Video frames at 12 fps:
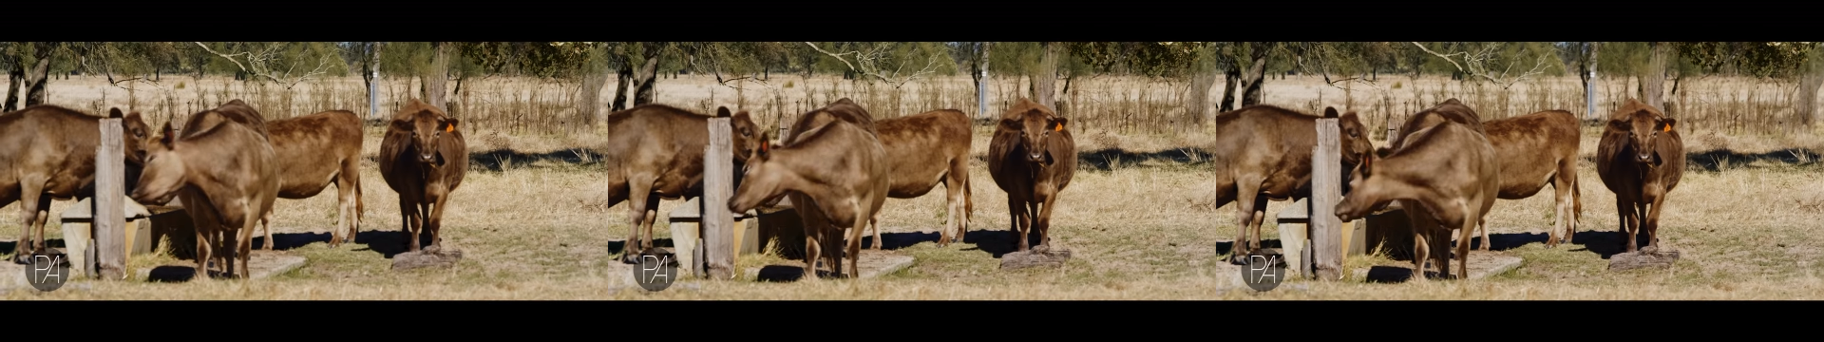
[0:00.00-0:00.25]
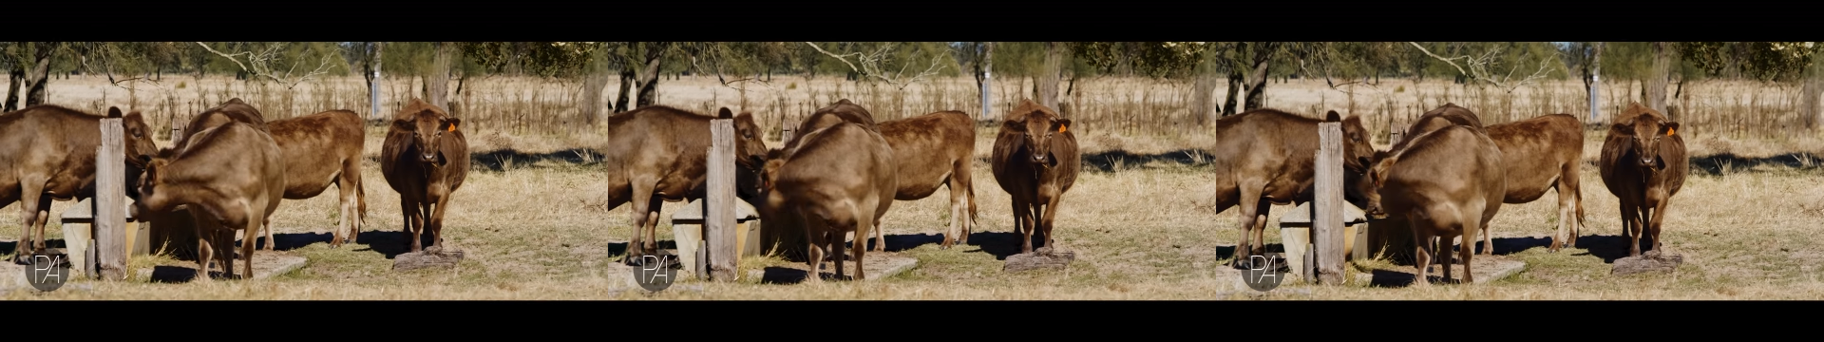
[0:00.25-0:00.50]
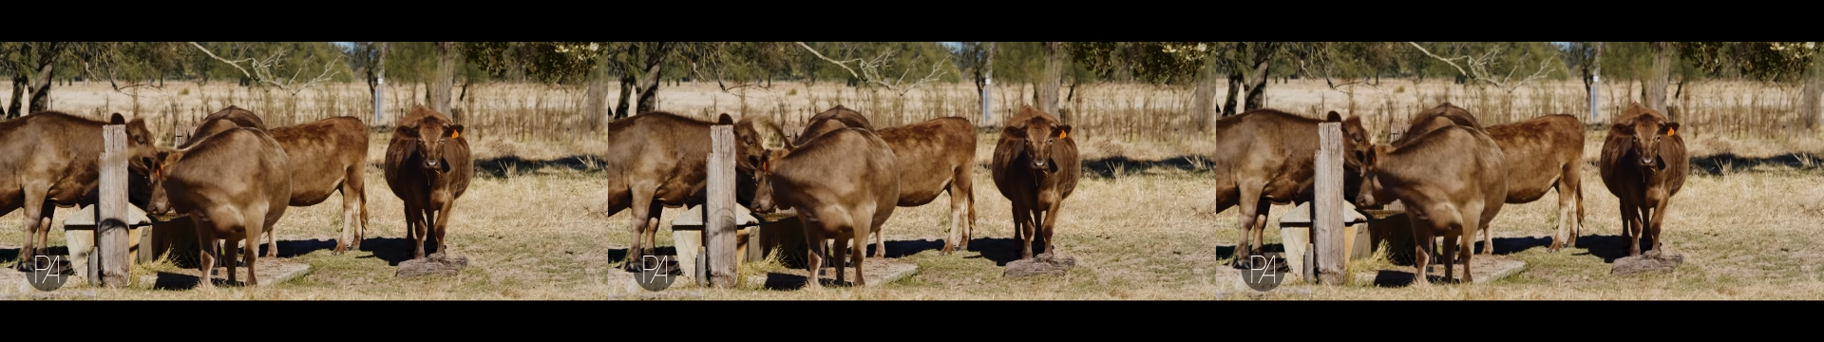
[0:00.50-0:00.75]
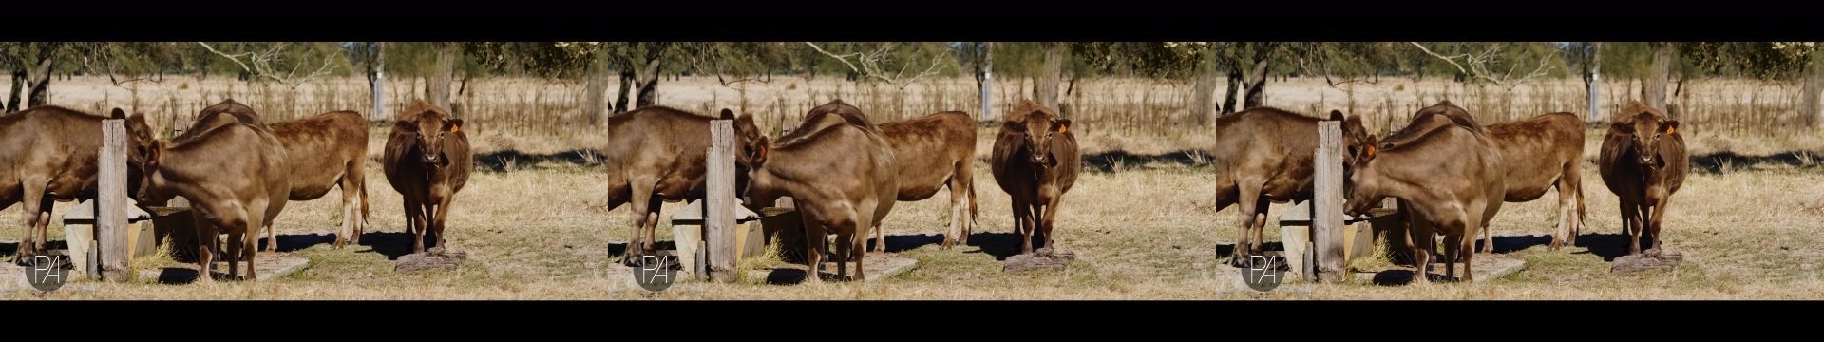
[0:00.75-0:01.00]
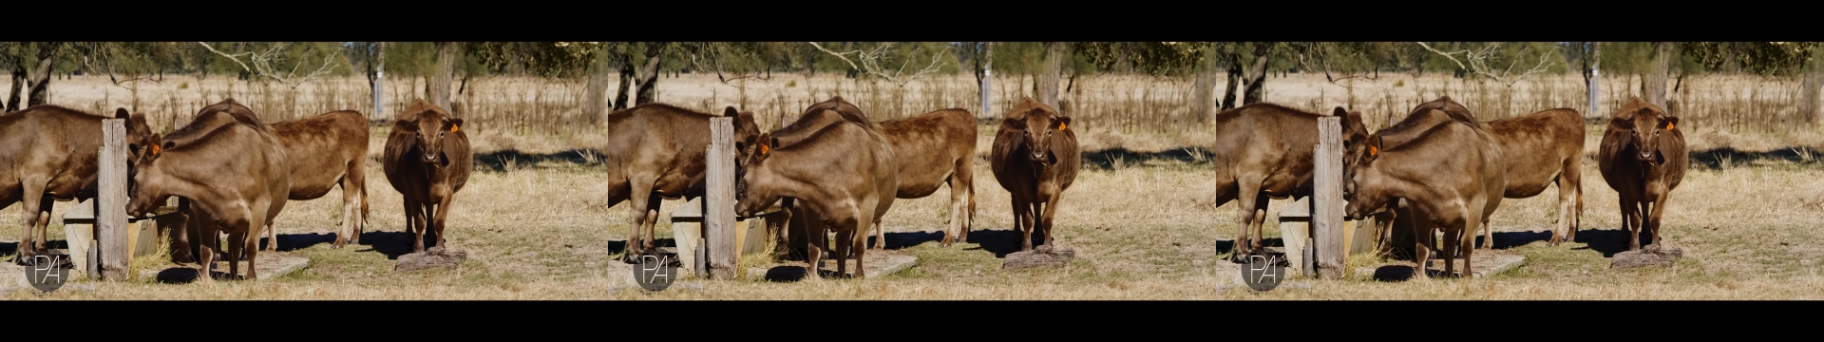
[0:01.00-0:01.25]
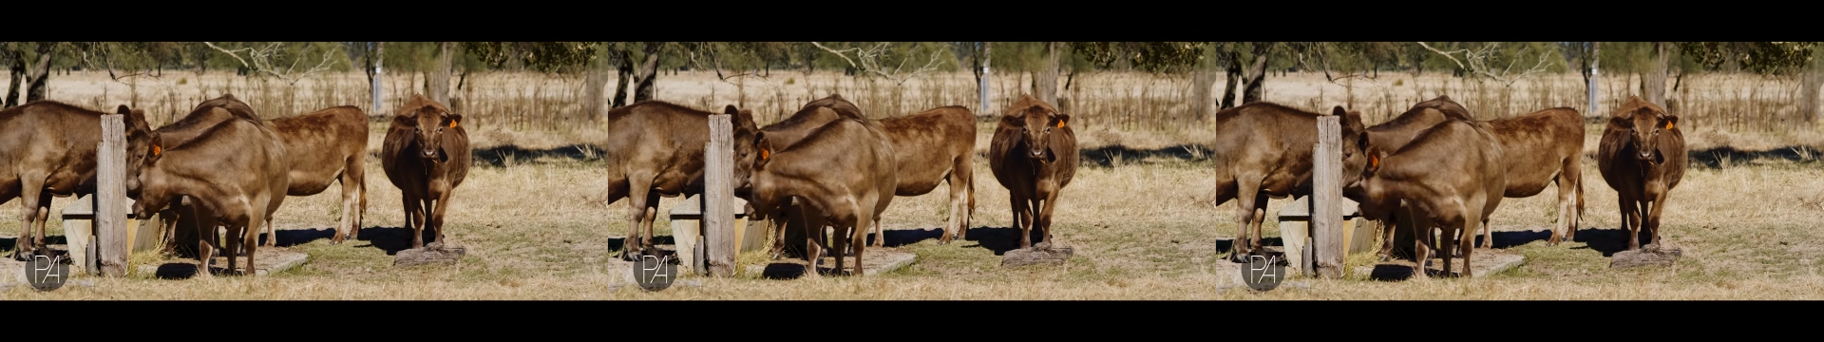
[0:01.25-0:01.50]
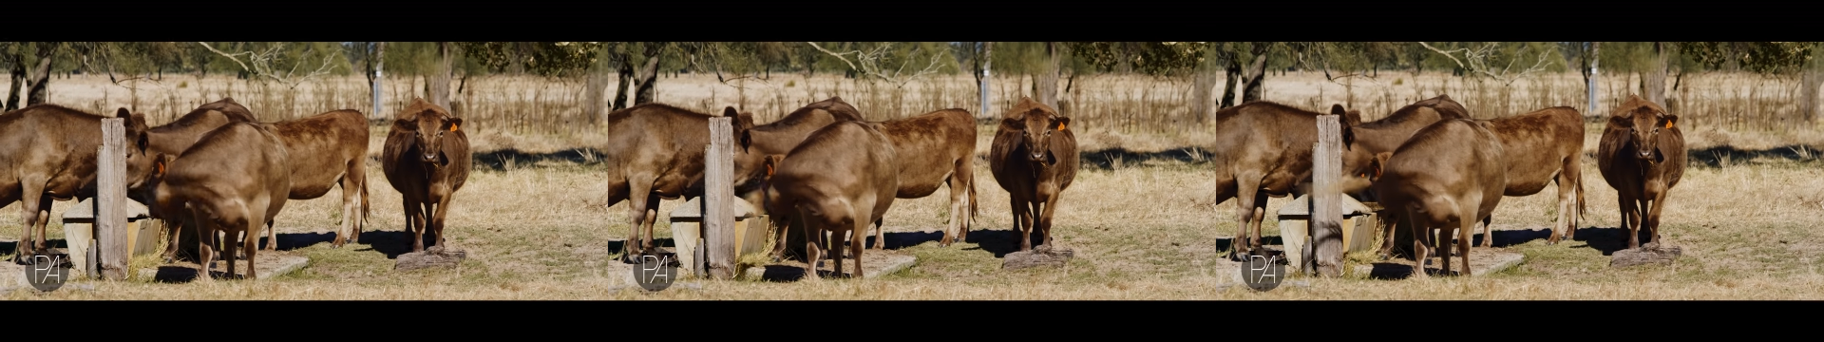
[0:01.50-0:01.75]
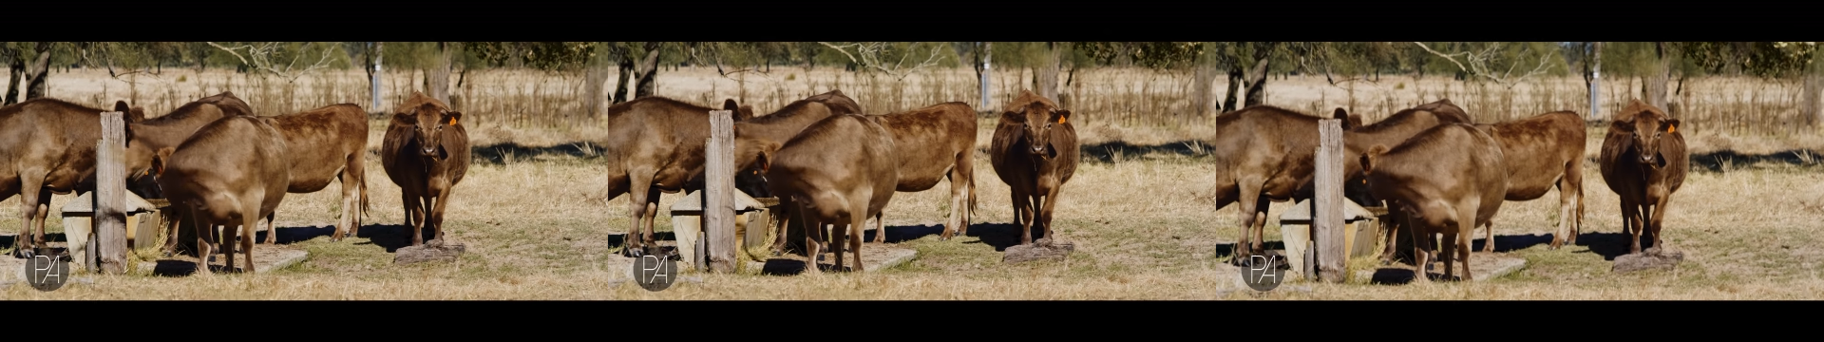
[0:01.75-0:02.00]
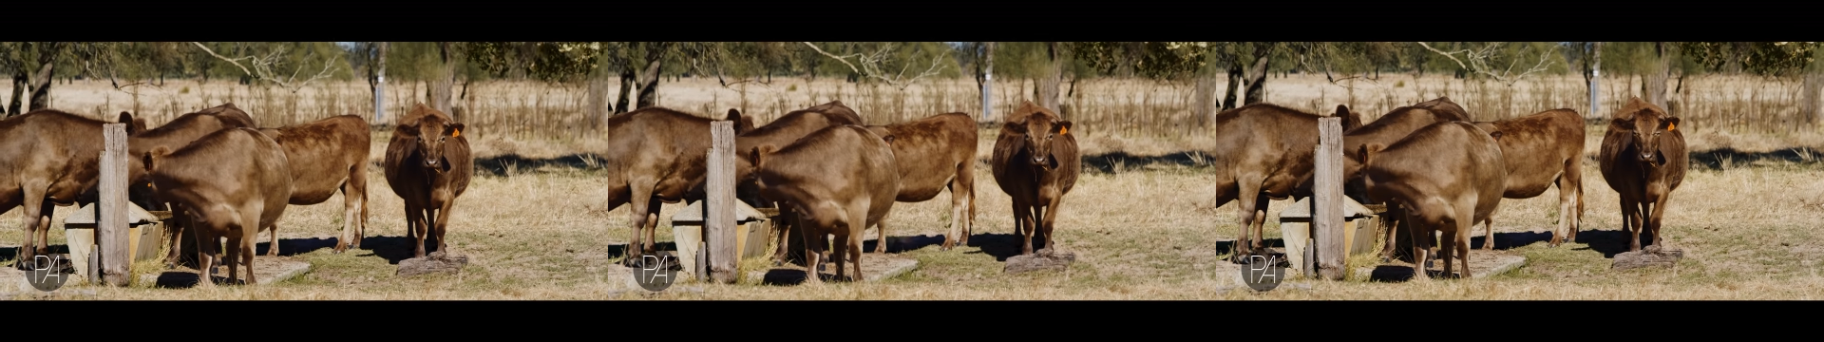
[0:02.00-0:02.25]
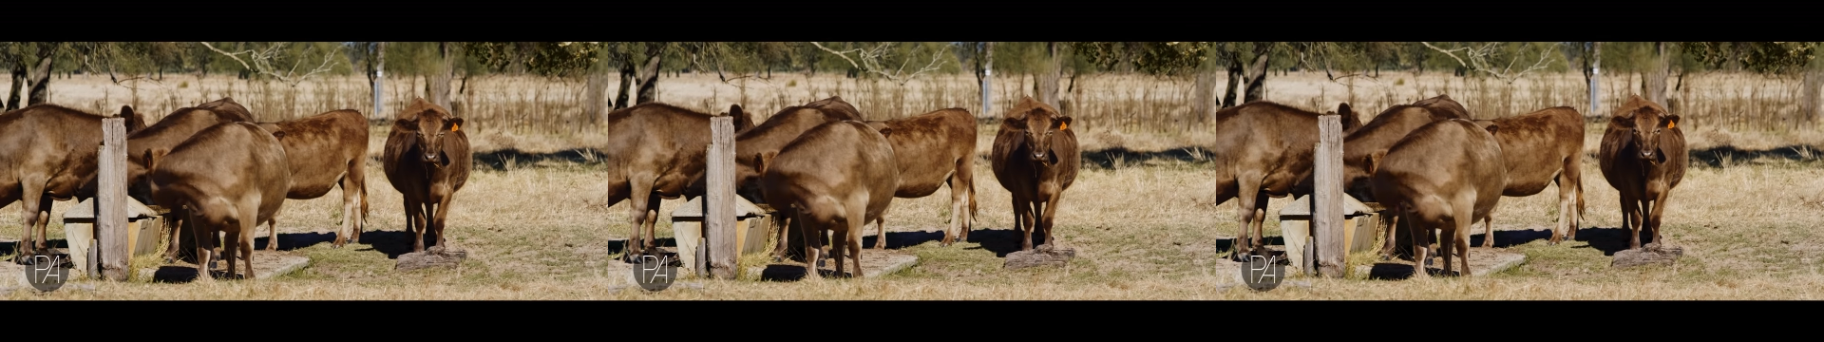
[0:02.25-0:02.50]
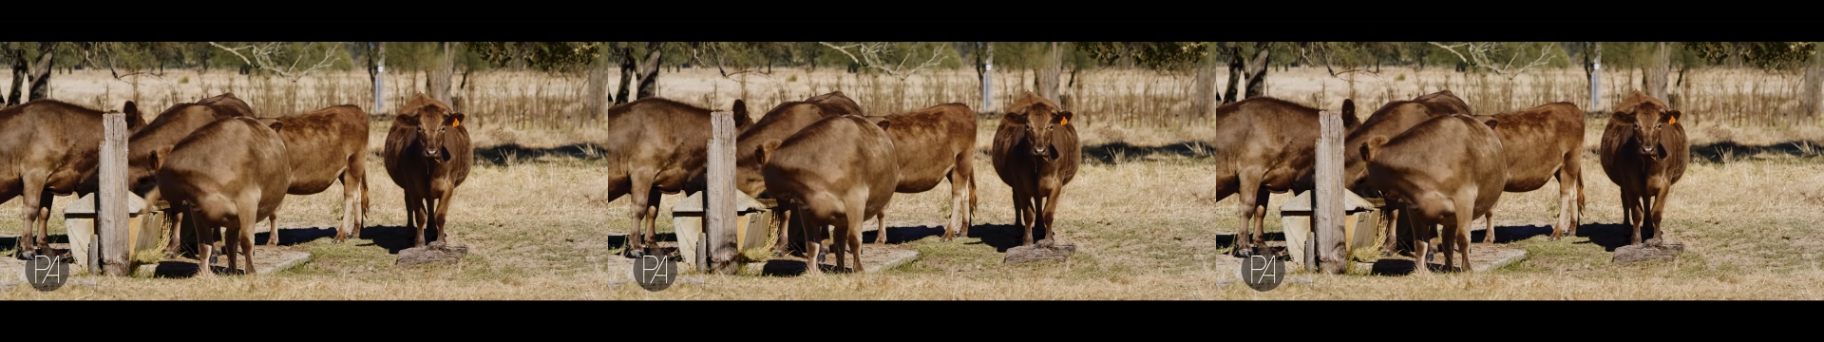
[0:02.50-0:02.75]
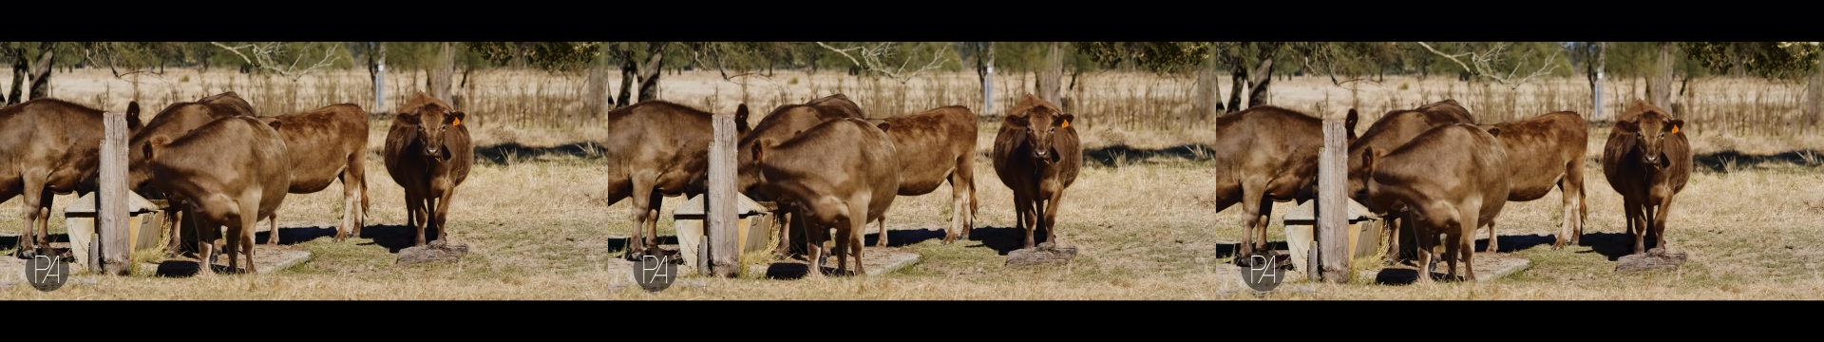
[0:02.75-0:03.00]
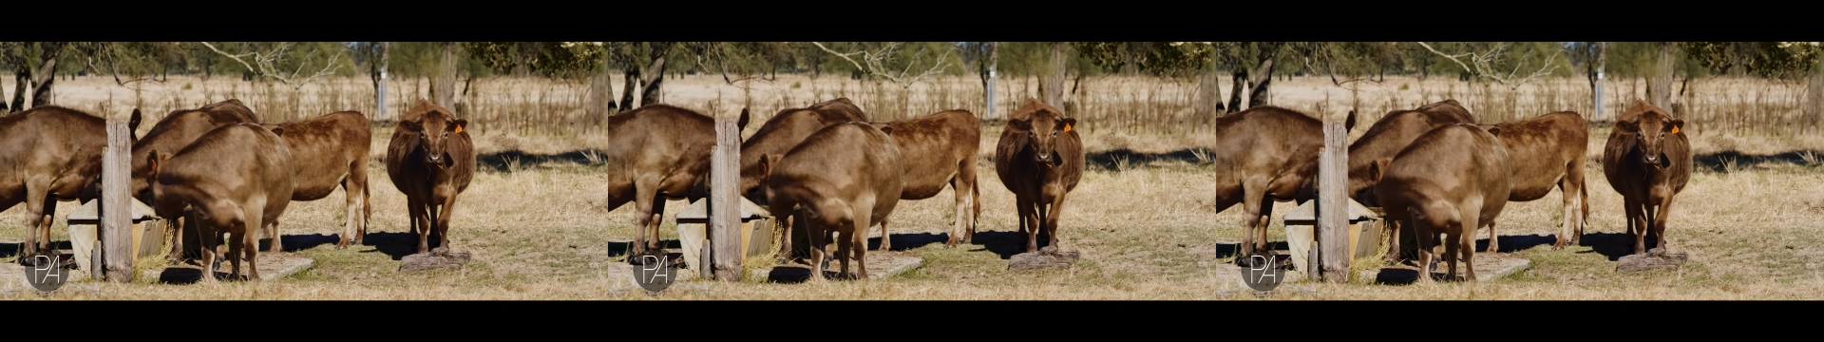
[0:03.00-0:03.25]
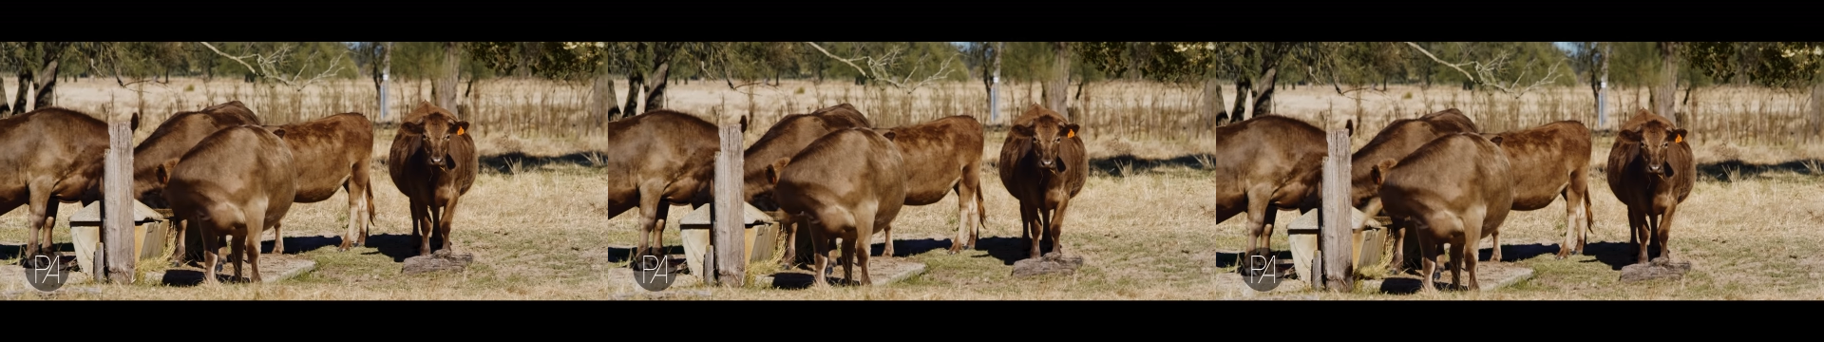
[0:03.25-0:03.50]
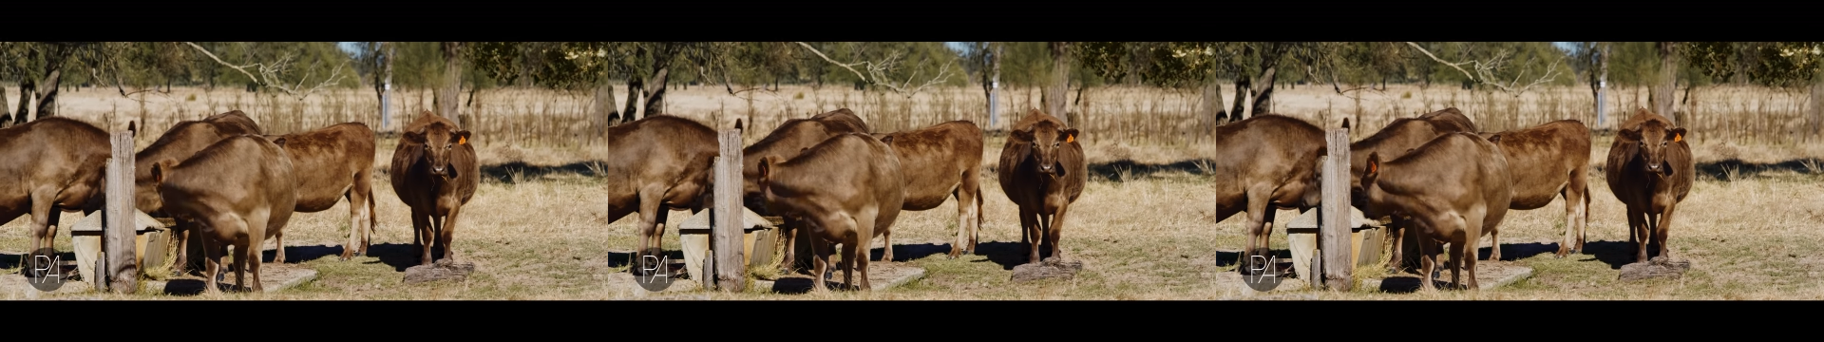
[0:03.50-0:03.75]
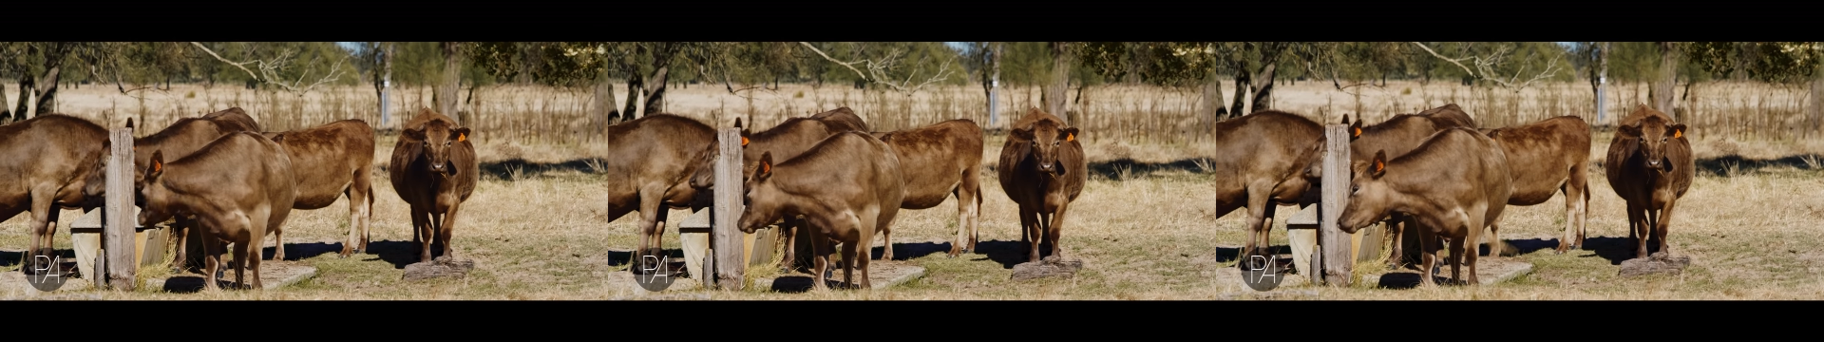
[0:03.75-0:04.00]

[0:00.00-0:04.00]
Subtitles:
(no speaker visible)